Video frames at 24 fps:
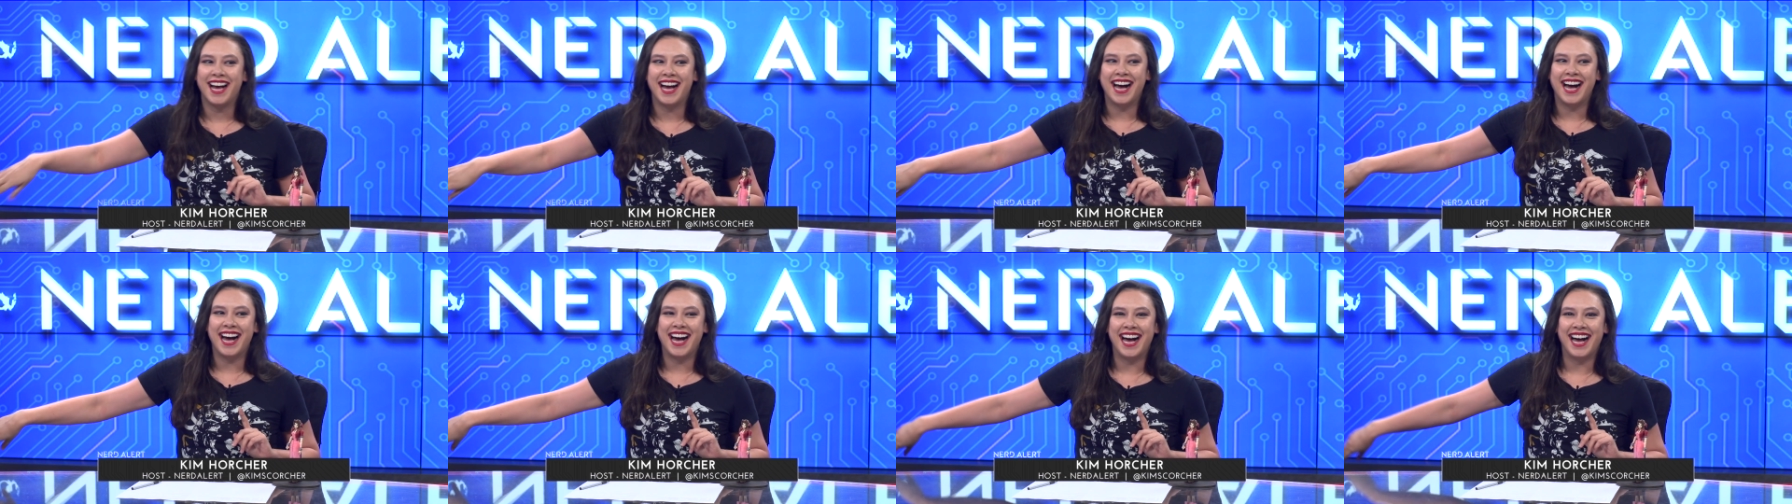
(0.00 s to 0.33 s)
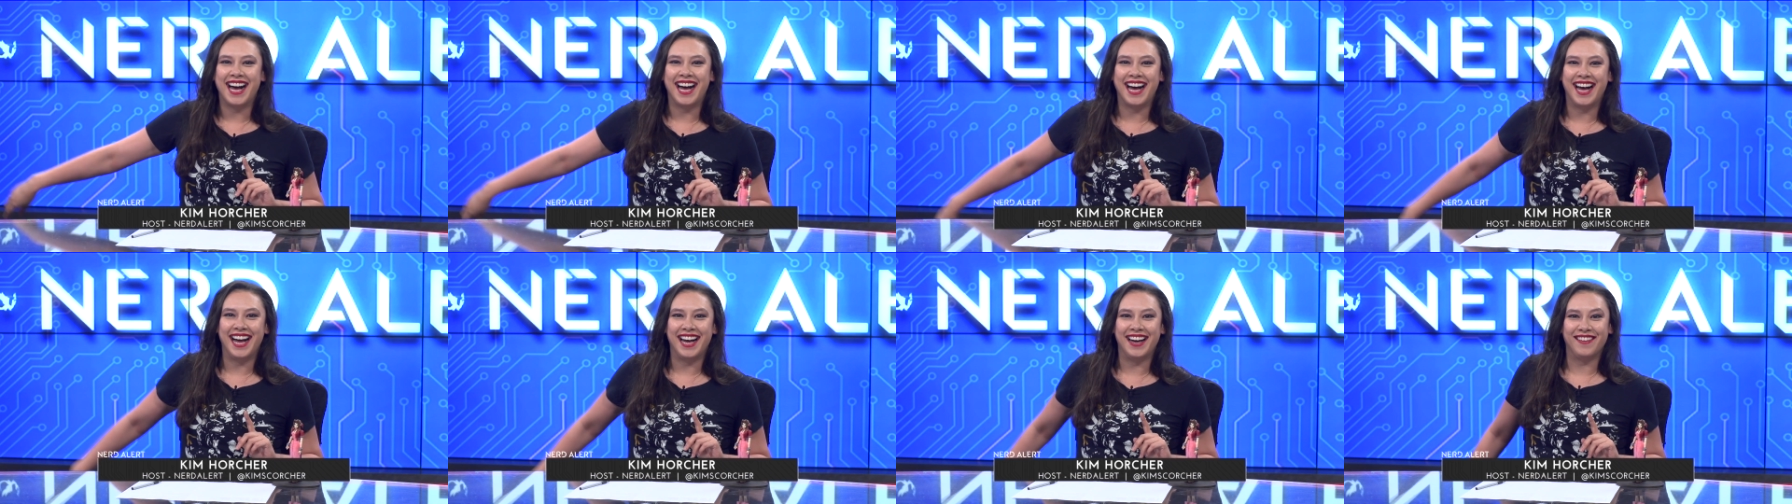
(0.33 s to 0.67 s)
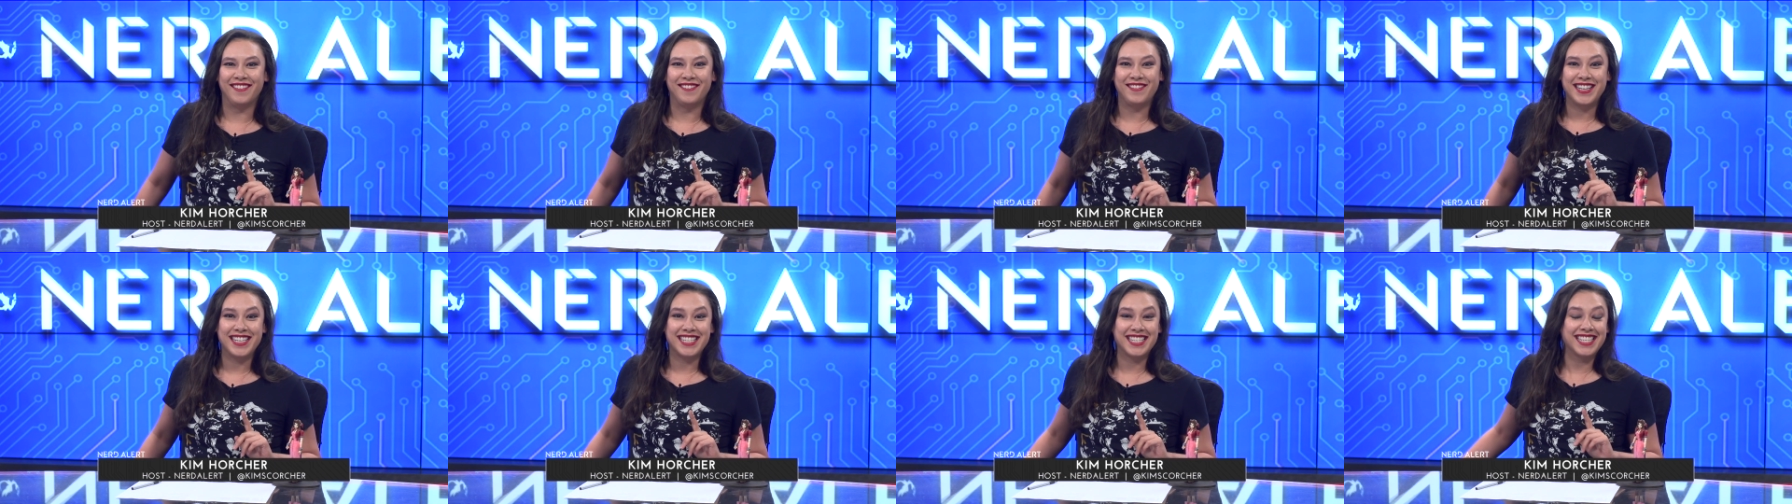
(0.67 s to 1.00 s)

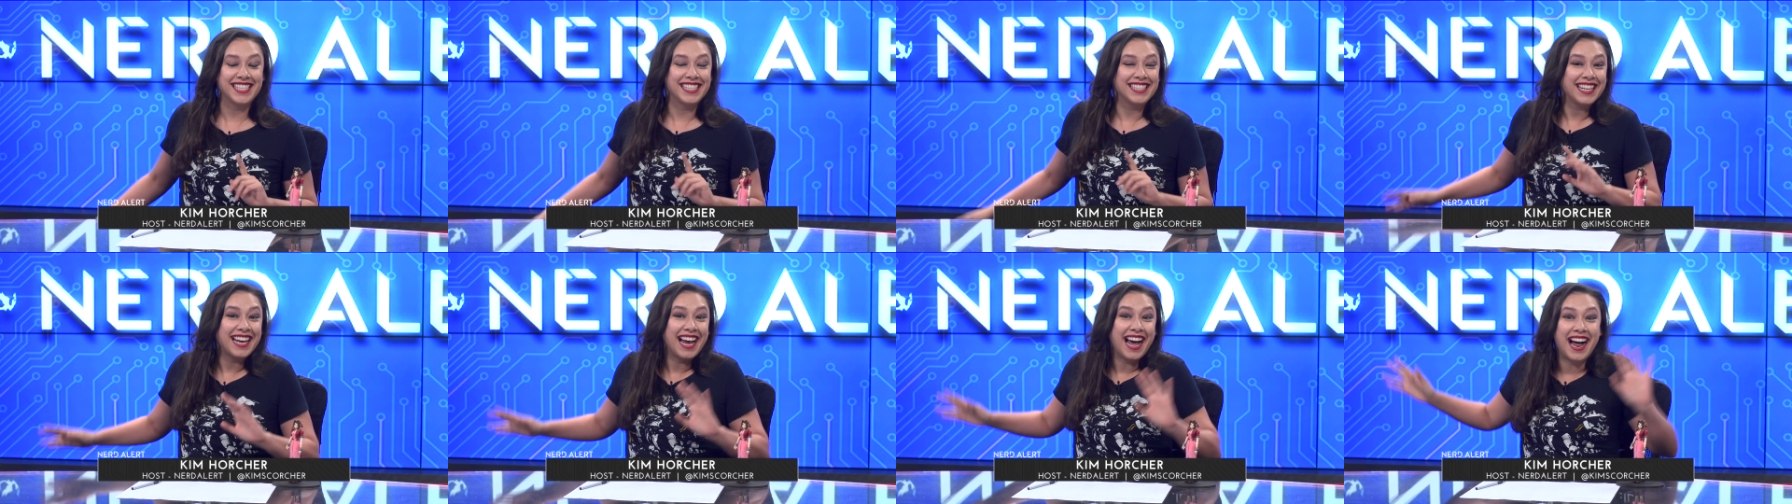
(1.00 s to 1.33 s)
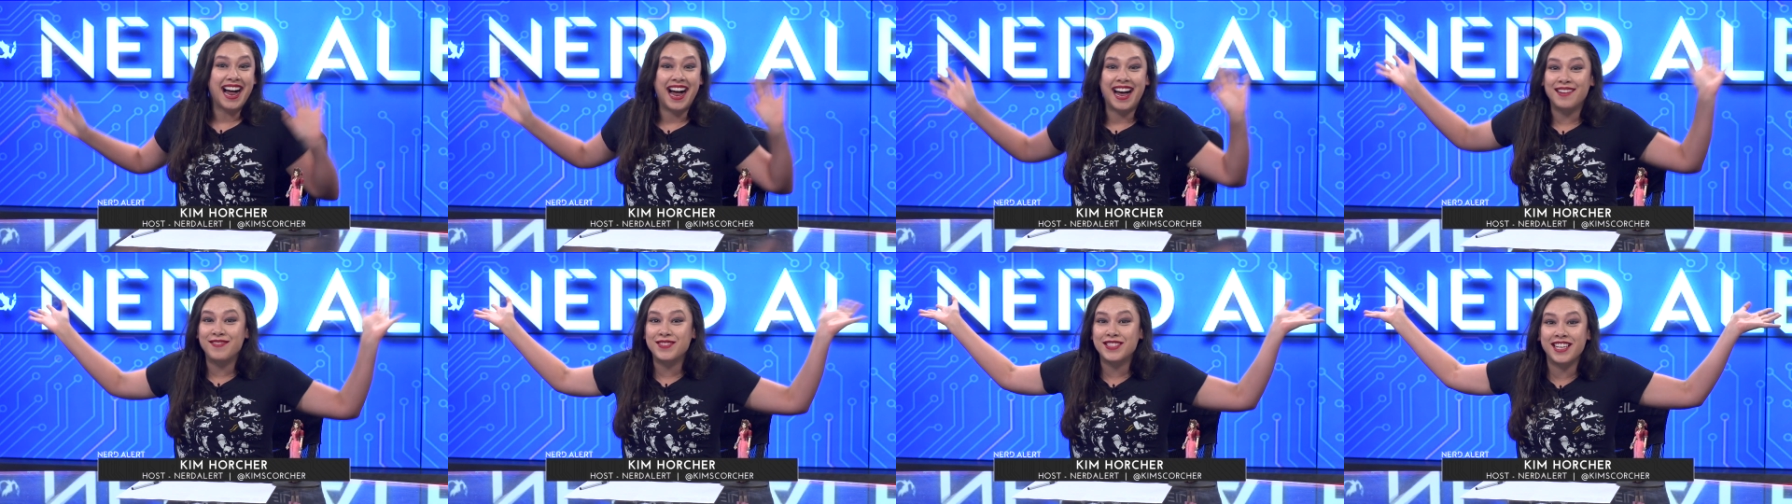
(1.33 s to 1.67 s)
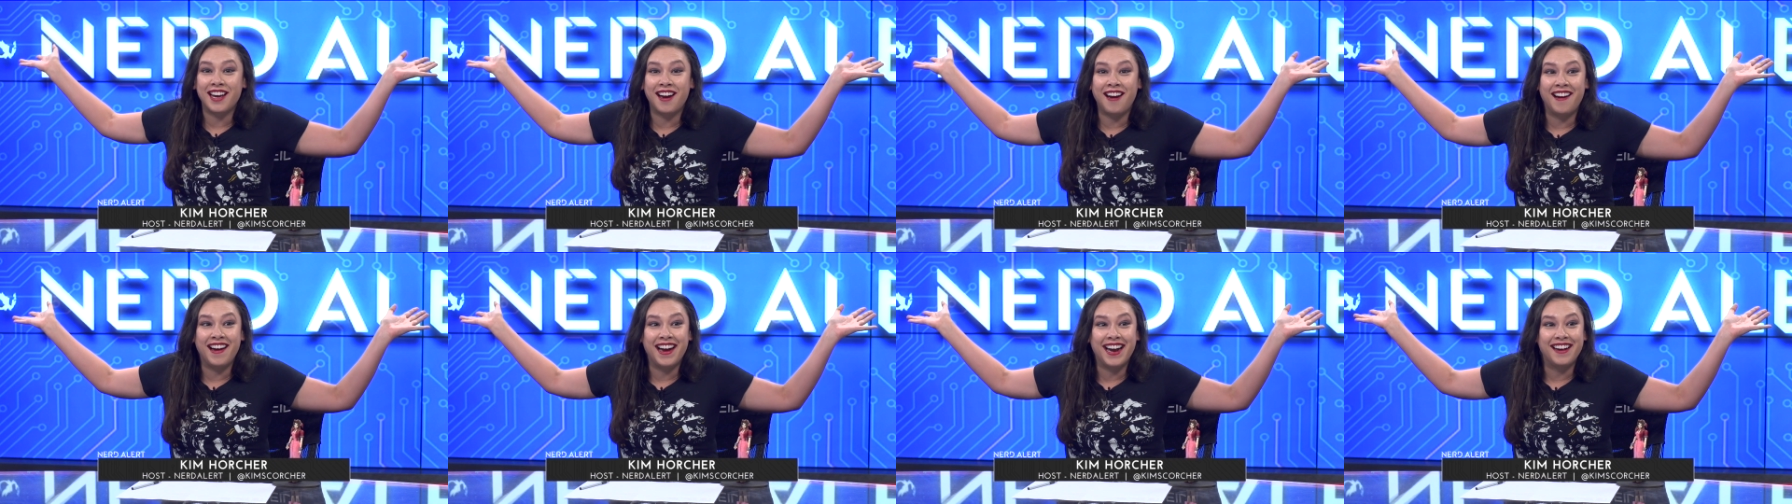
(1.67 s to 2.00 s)
Uh, which I'm
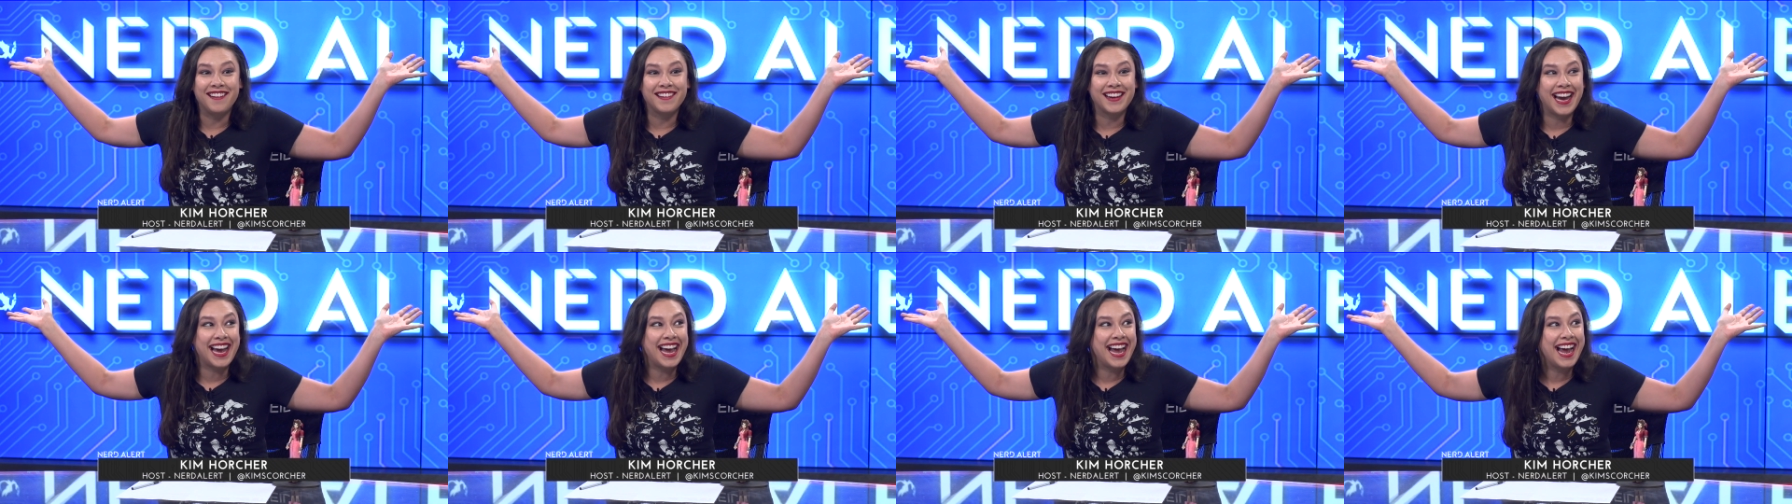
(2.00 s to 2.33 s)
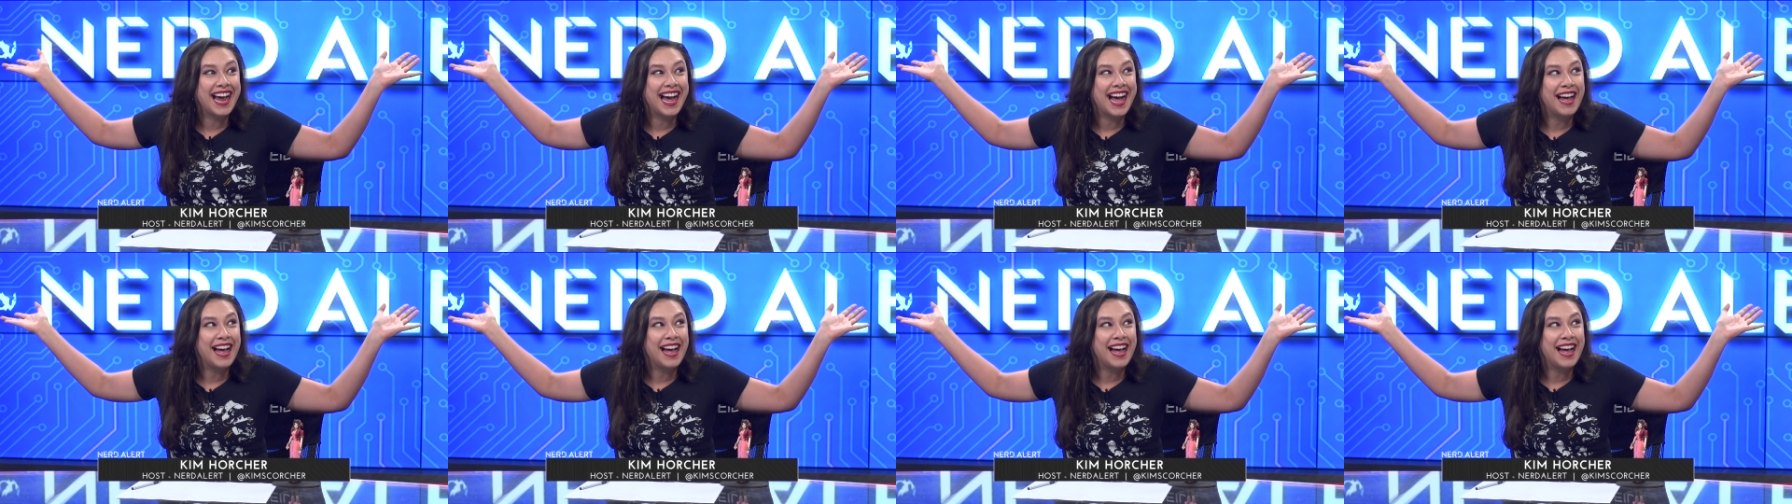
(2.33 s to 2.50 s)
sorry, okay?